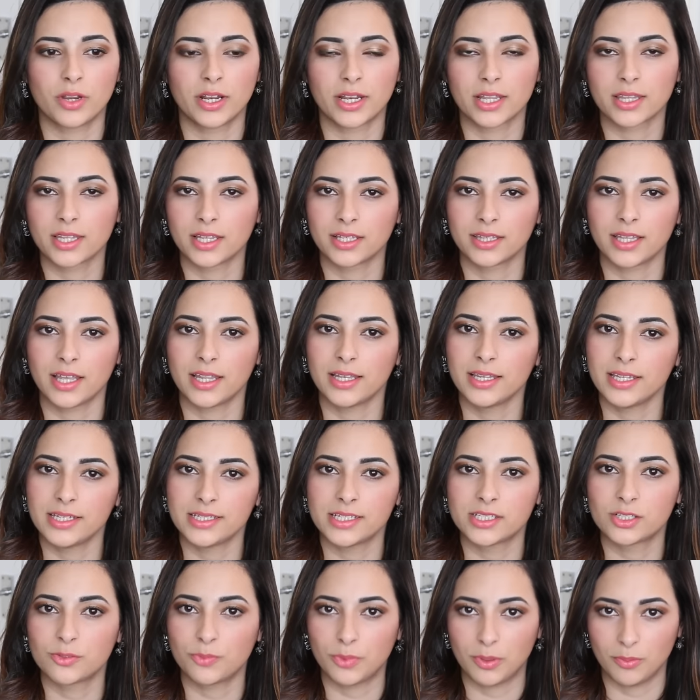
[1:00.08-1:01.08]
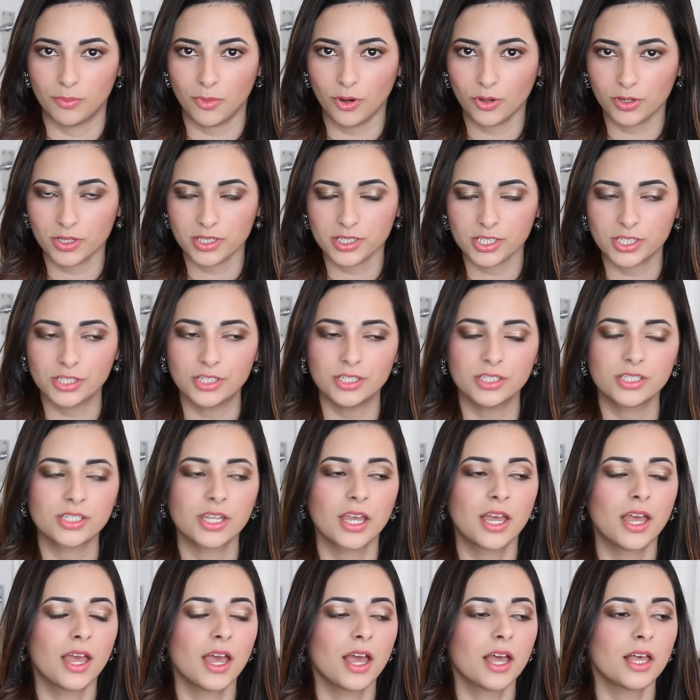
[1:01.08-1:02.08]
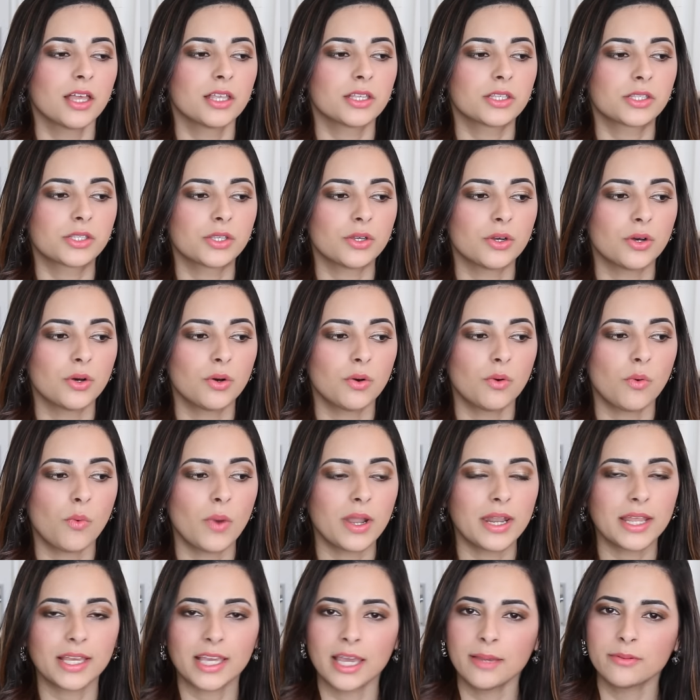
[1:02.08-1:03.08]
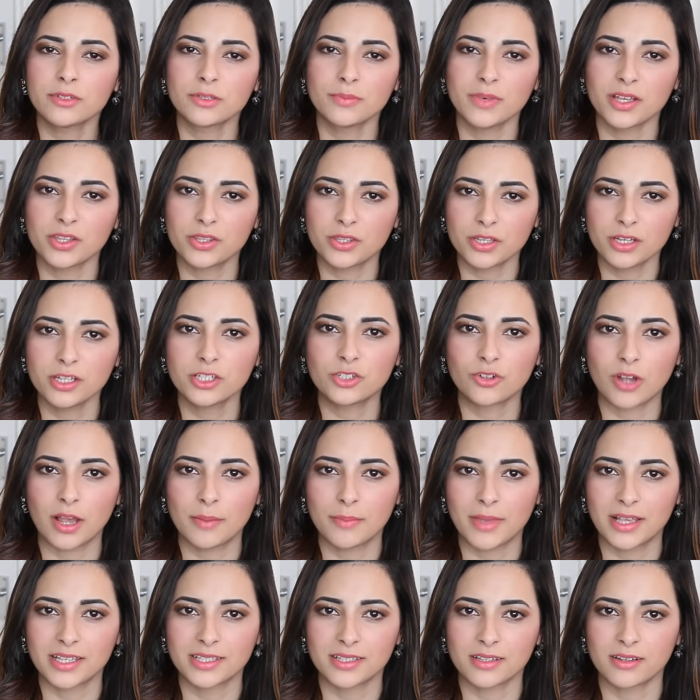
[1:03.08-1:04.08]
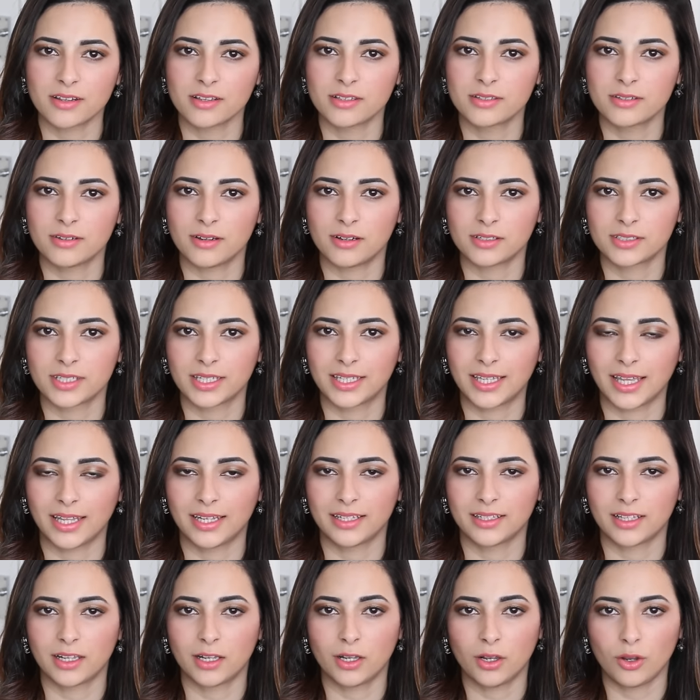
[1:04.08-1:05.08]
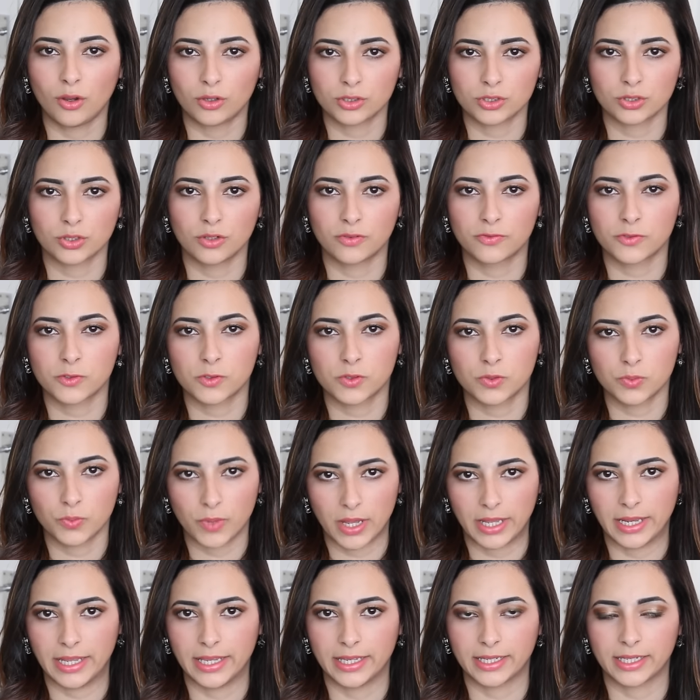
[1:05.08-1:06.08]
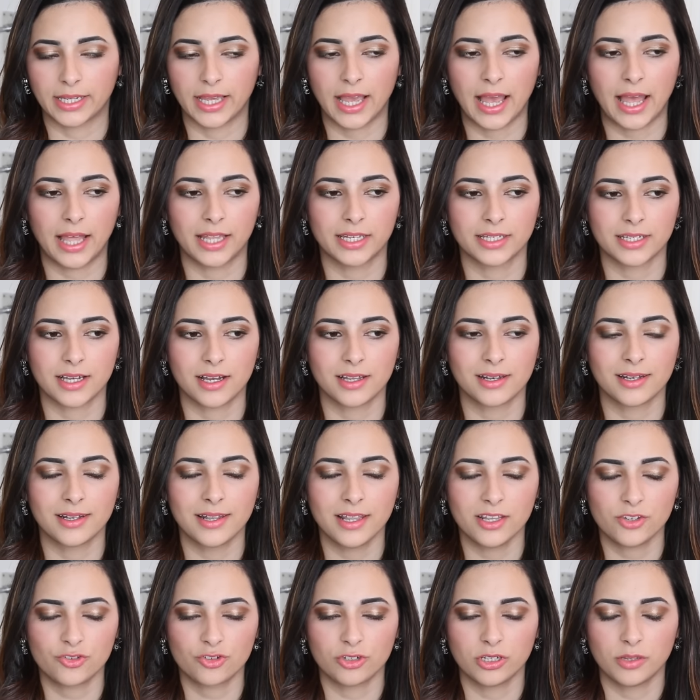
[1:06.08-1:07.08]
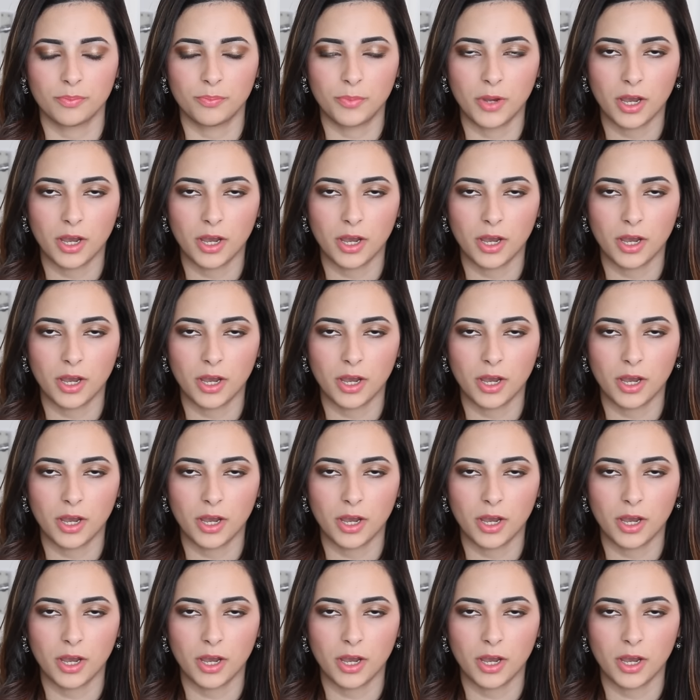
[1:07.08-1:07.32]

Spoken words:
or anything that needed to be monitored. So when it came to my third trimester, I started getting a lot of swelling and I literally